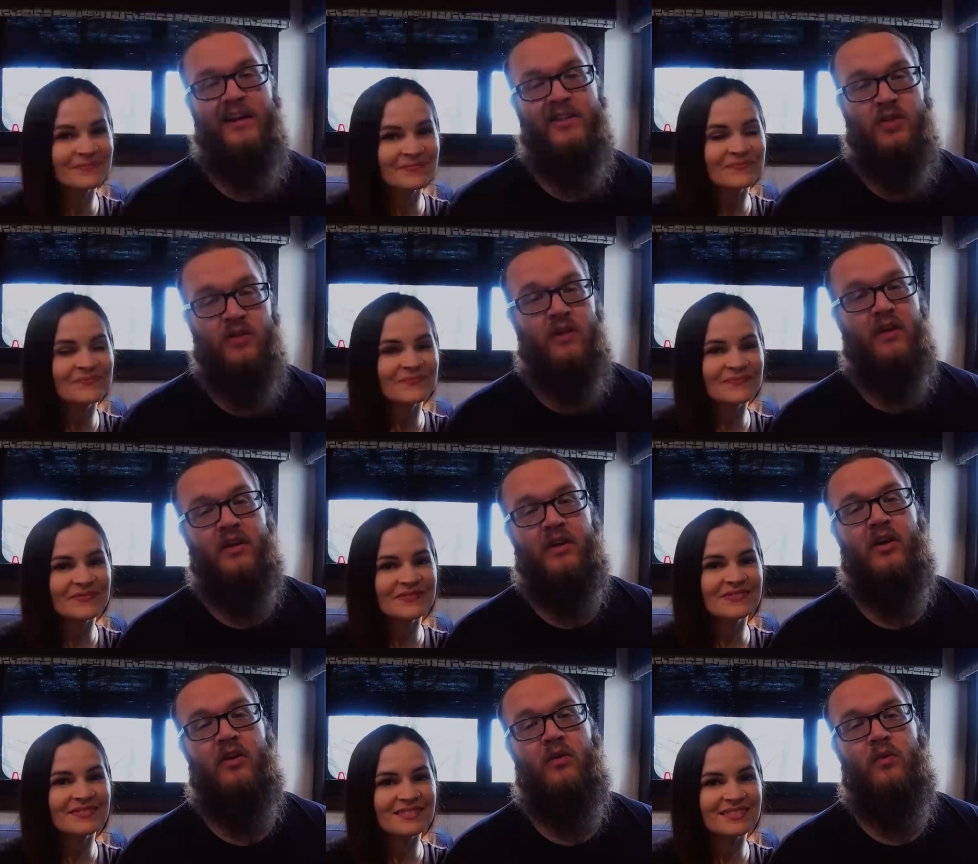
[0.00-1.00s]
Speaker 1: not too long
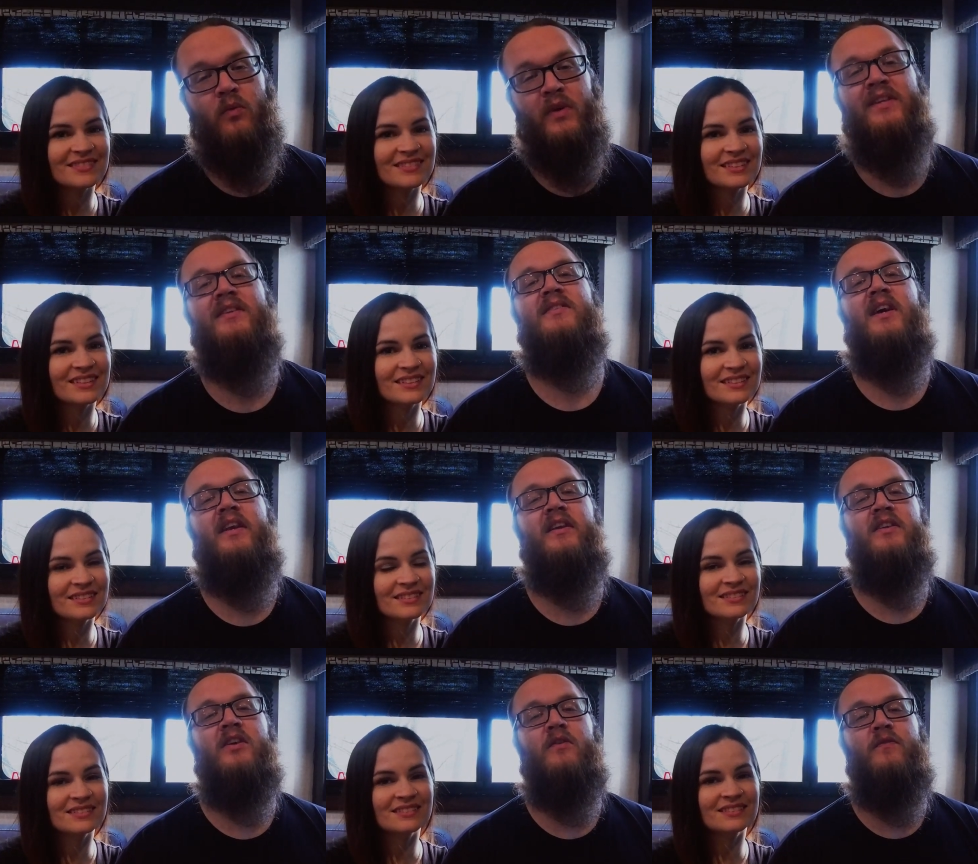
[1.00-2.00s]
ago, we
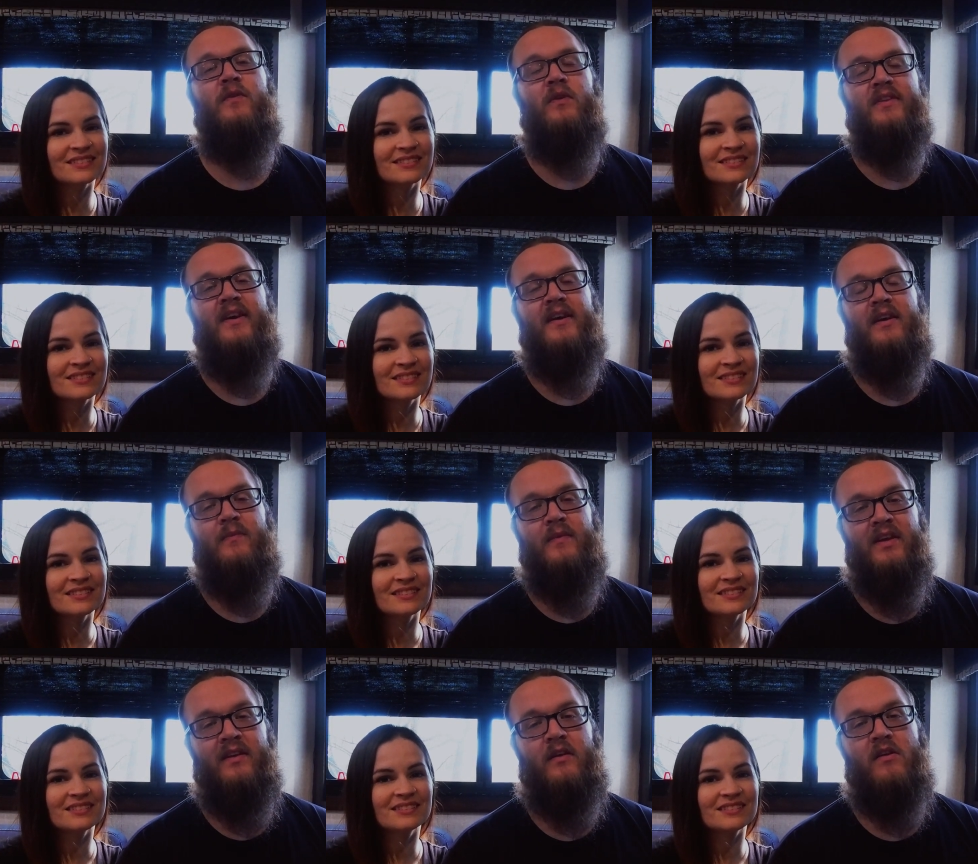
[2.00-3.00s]
decided to go full-time
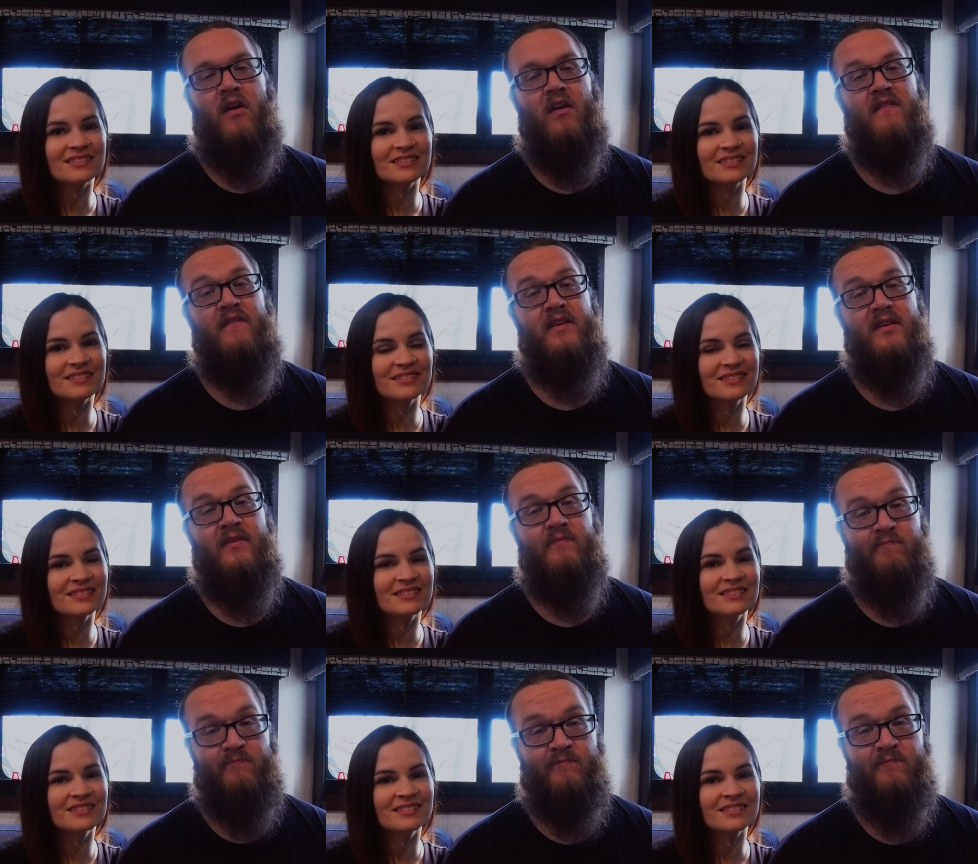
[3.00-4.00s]
in our R V.
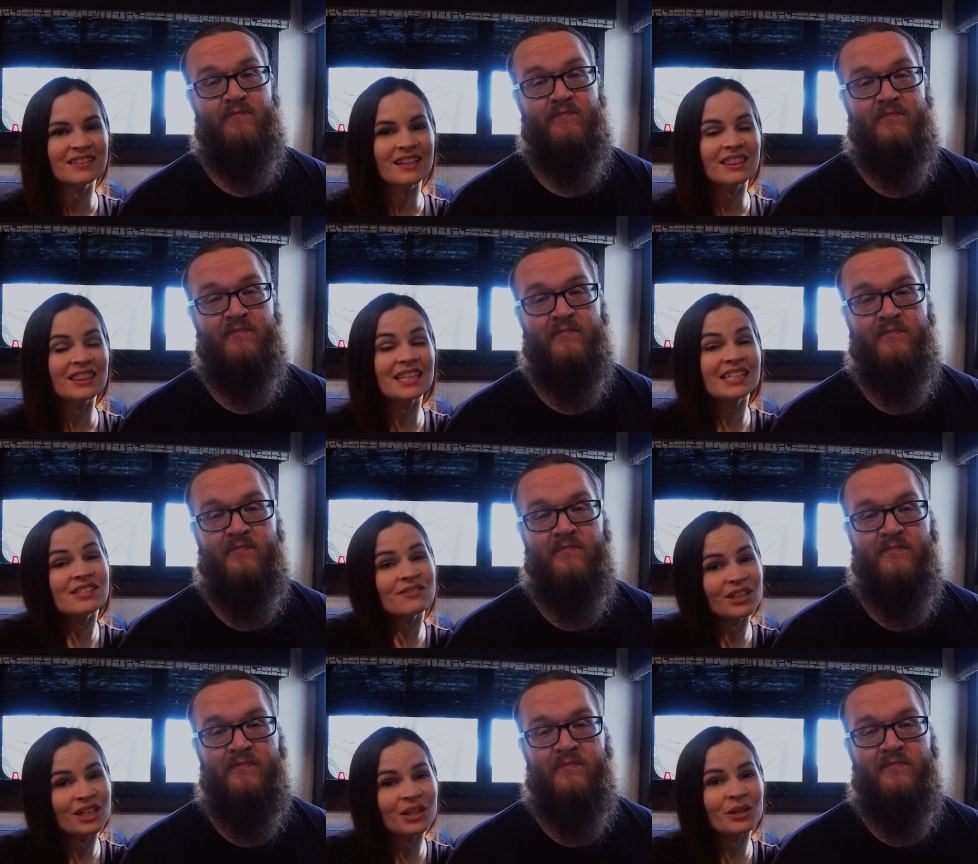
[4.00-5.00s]
Speaker 2: This
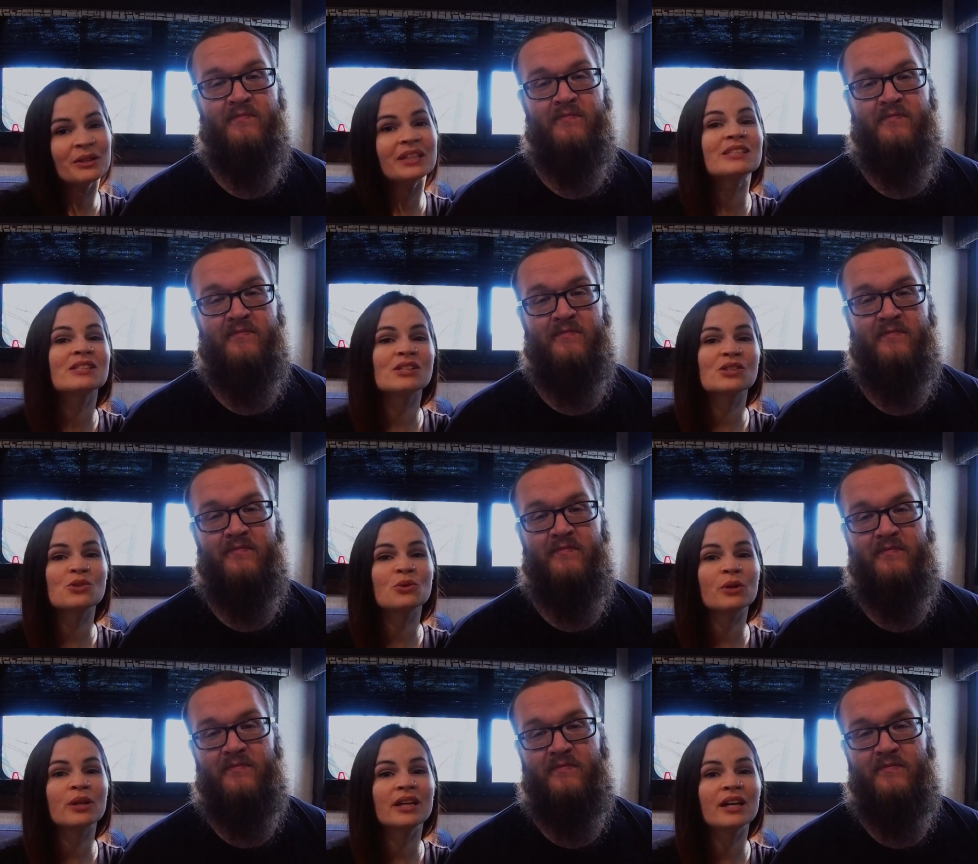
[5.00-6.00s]
video is a
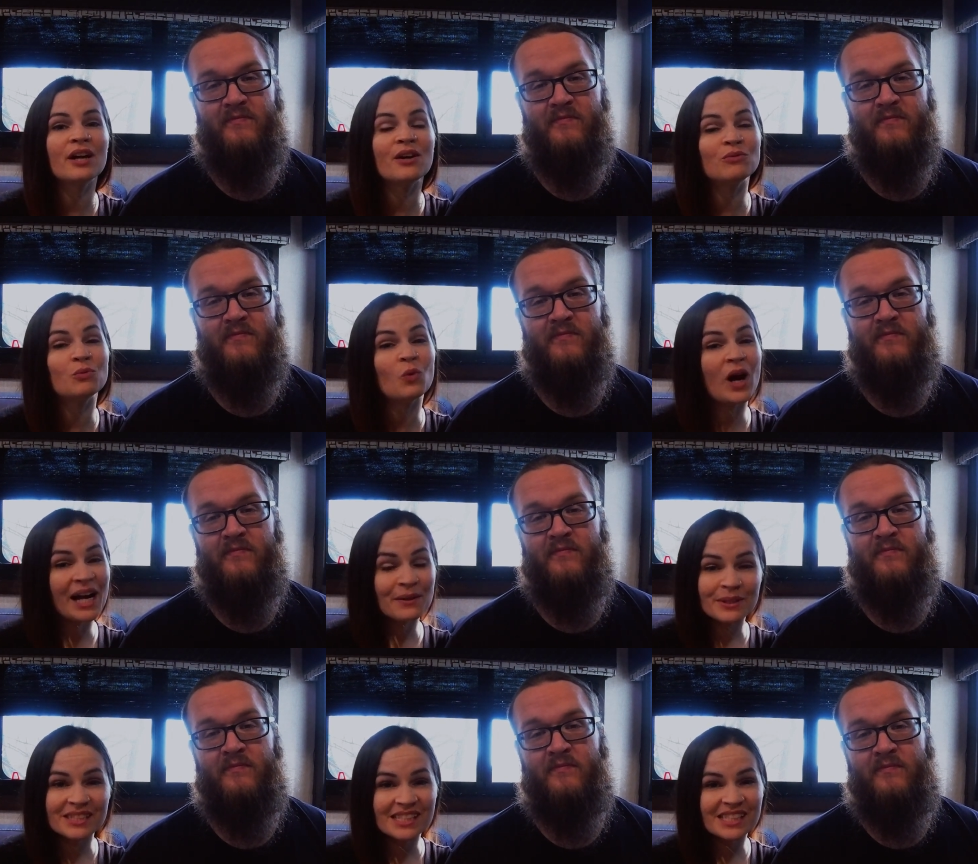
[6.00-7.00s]
story of
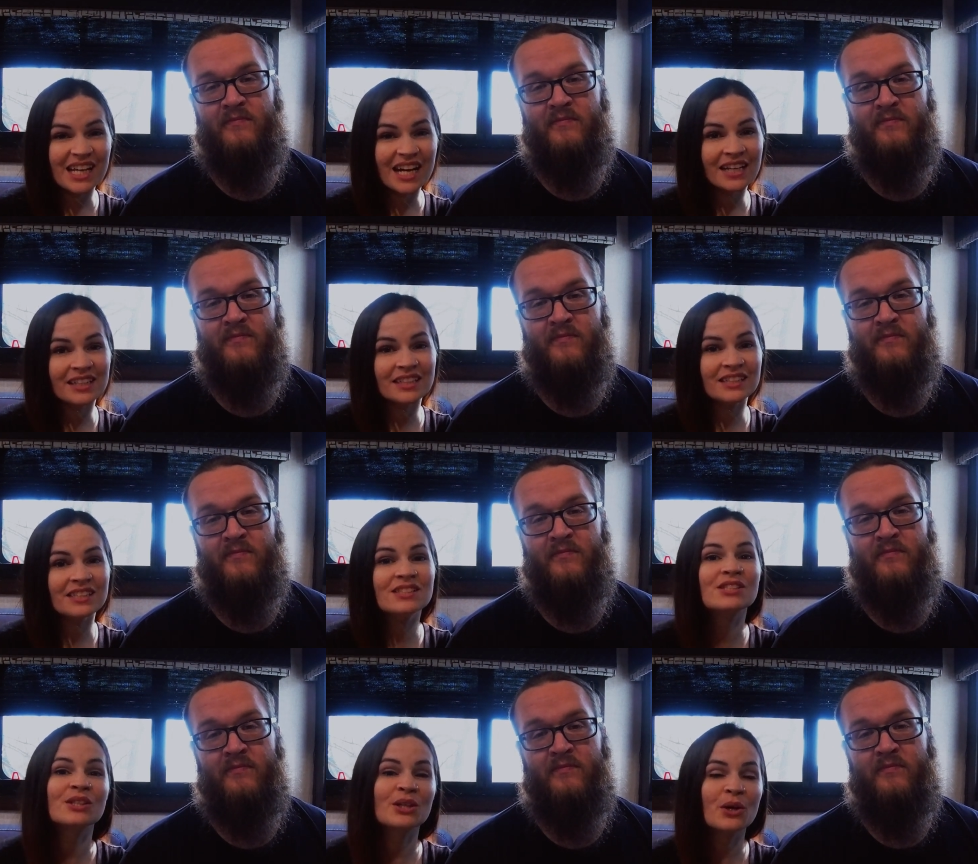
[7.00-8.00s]
why we decided
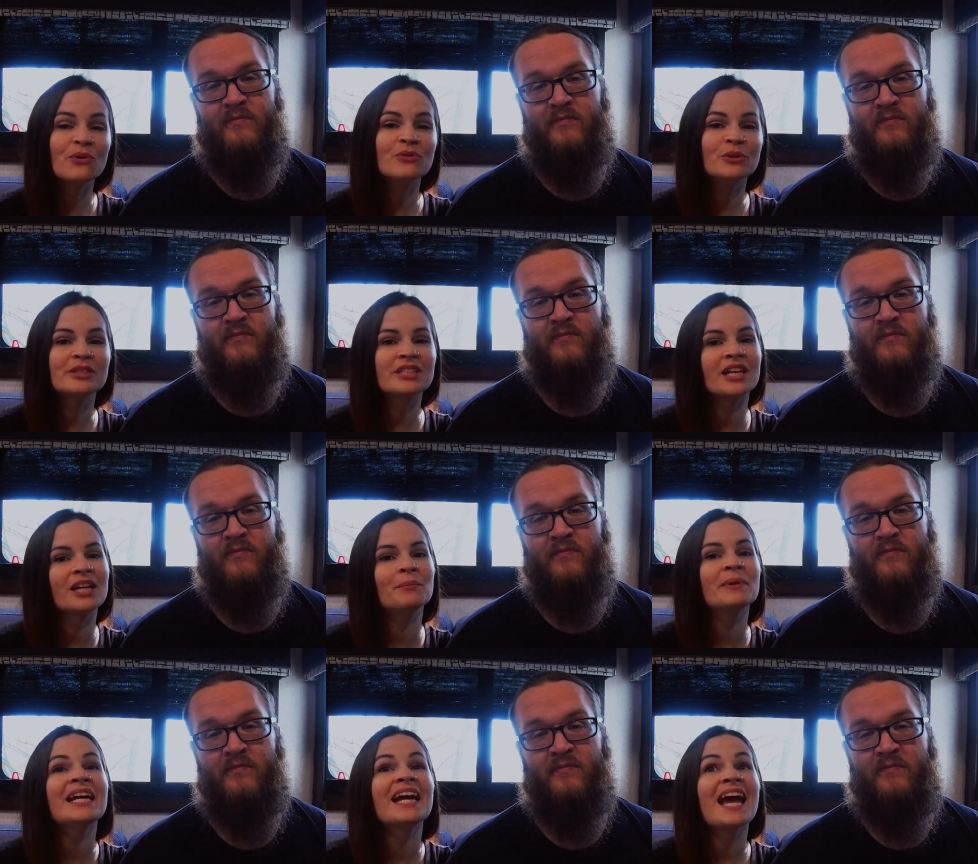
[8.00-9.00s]
to go
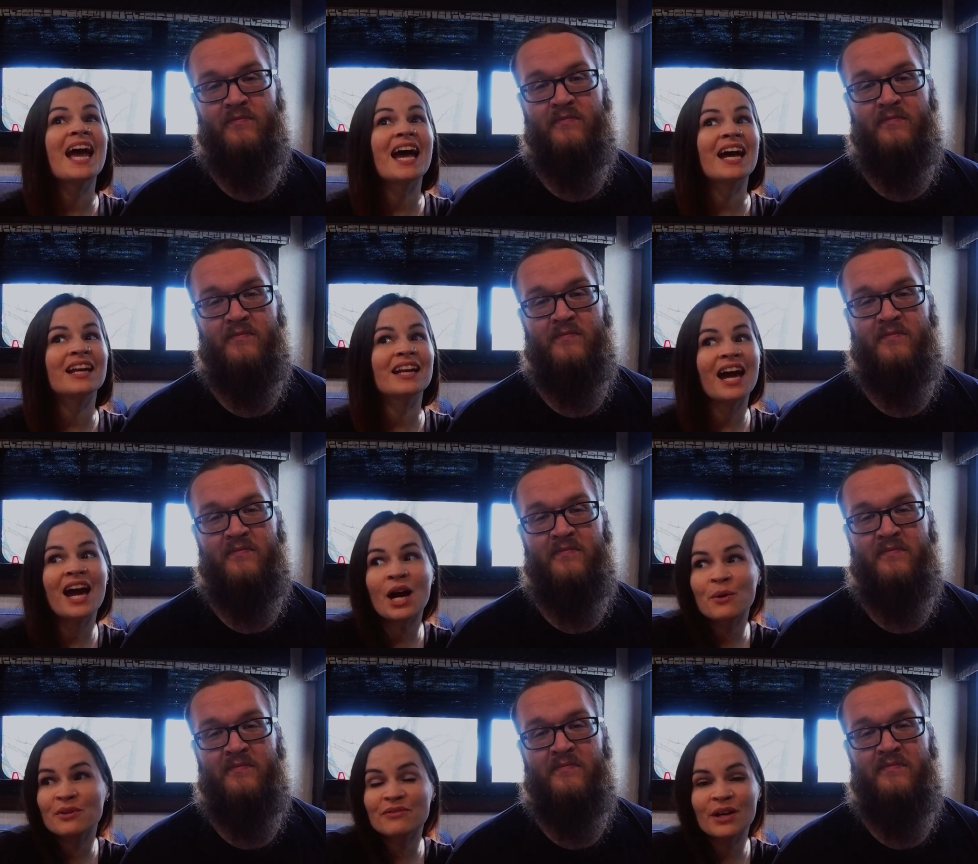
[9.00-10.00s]
full-time and
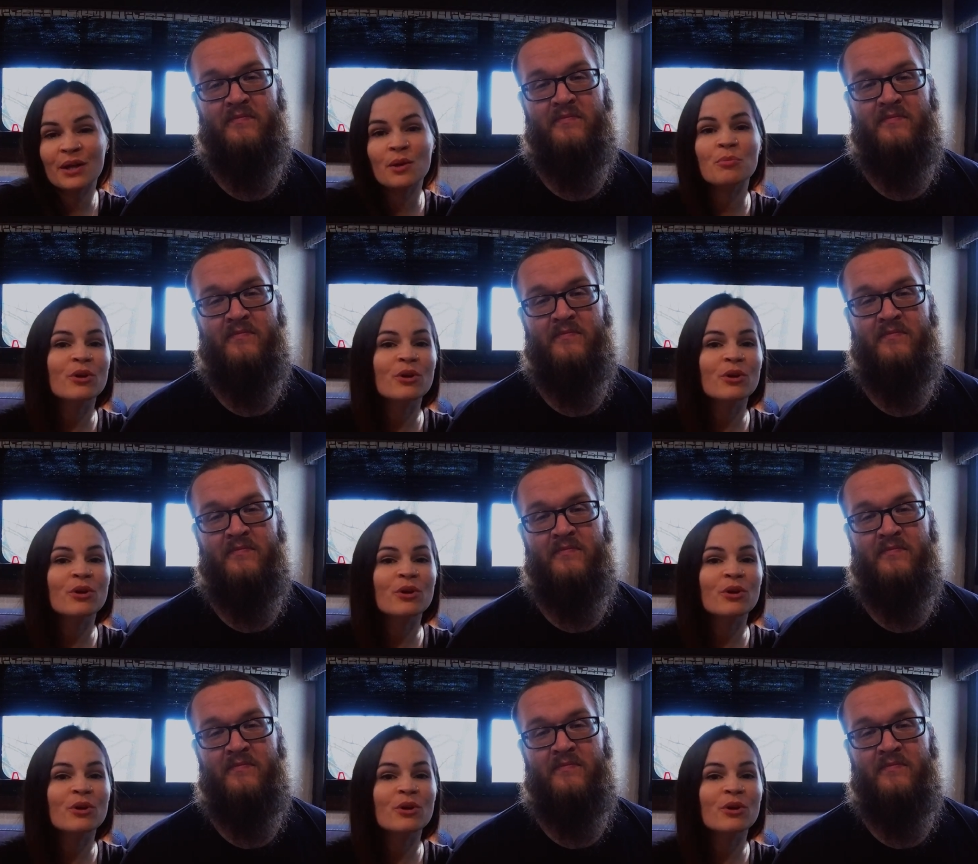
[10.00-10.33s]
how we found the